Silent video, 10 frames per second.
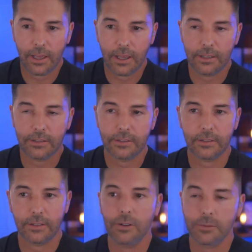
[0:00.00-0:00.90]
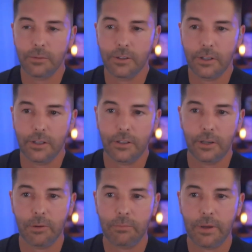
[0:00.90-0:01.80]
and ultimately
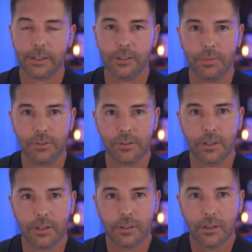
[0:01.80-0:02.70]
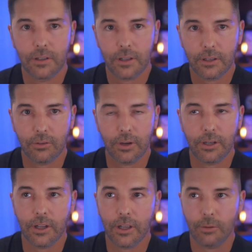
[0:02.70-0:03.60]
coming back to music and
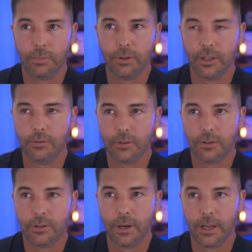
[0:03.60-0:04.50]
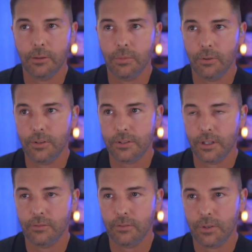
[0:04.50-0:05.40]
creating a company, combining both
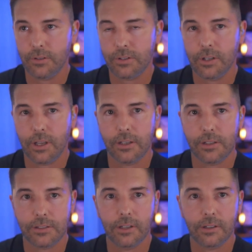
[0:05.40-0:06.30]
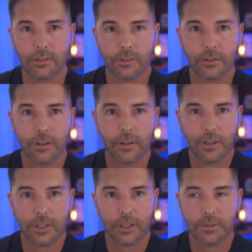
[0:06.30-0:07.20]
his love of music and his technical
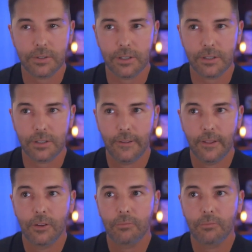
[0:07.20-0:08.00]
expertise.